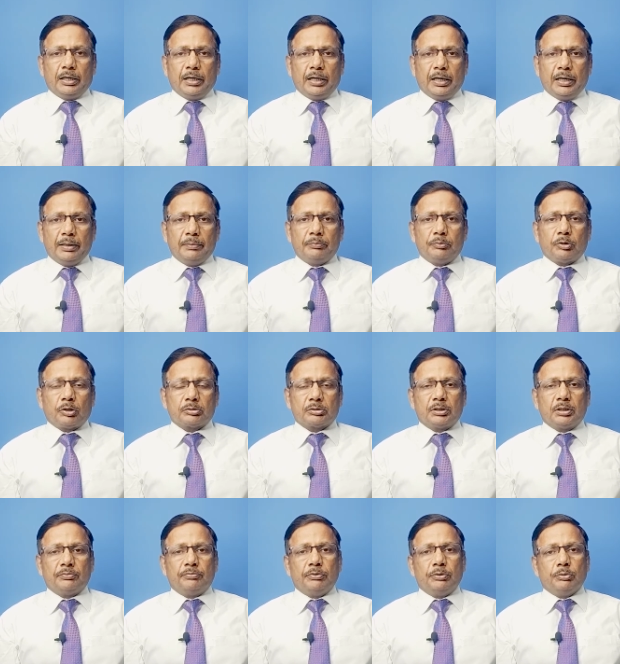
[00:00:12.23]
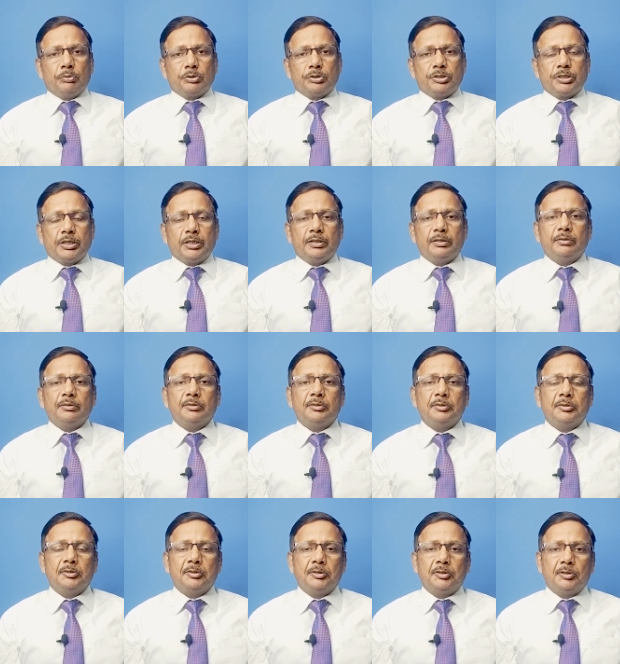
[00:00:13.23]
I am Dr. Vinod Jain,
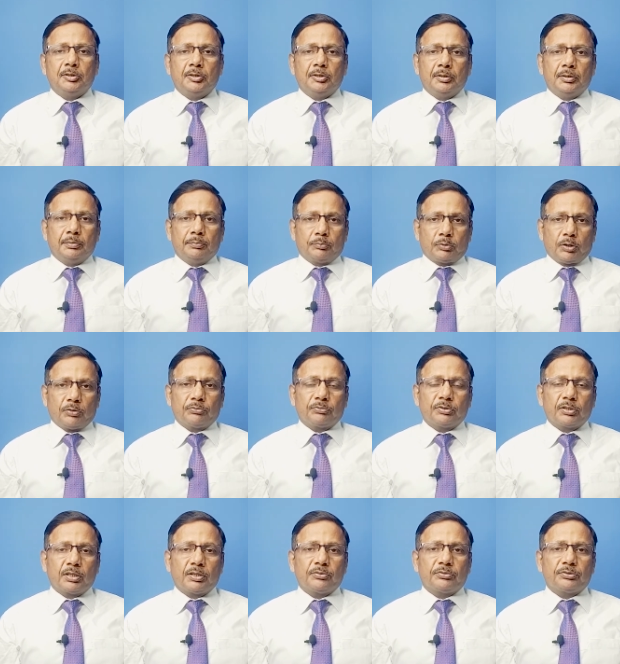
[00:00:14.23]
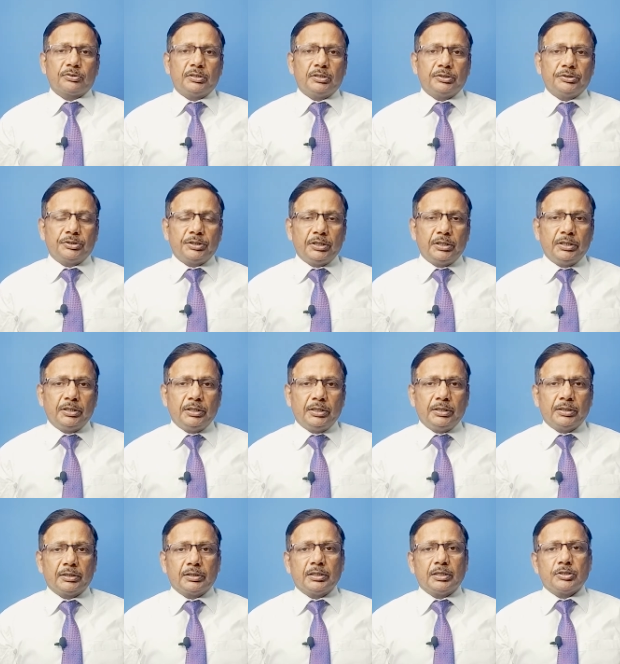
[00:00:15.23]
Professor of Surgery
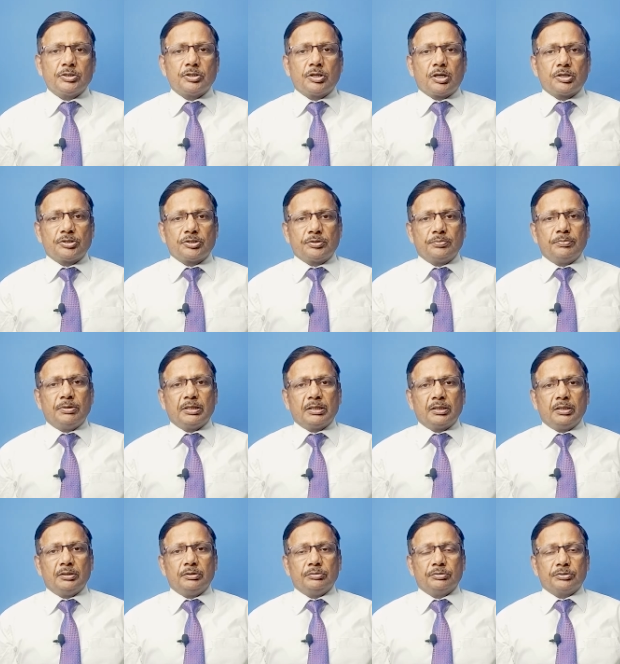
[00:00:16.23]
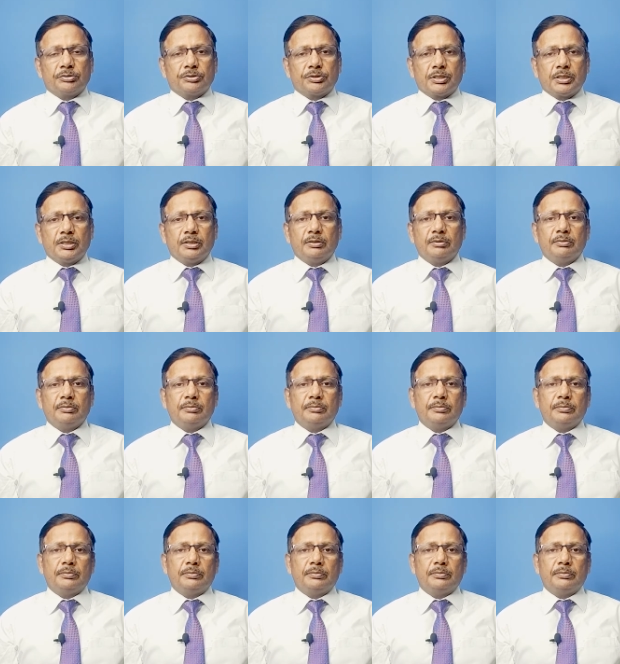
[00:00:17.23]
in King George's Medical University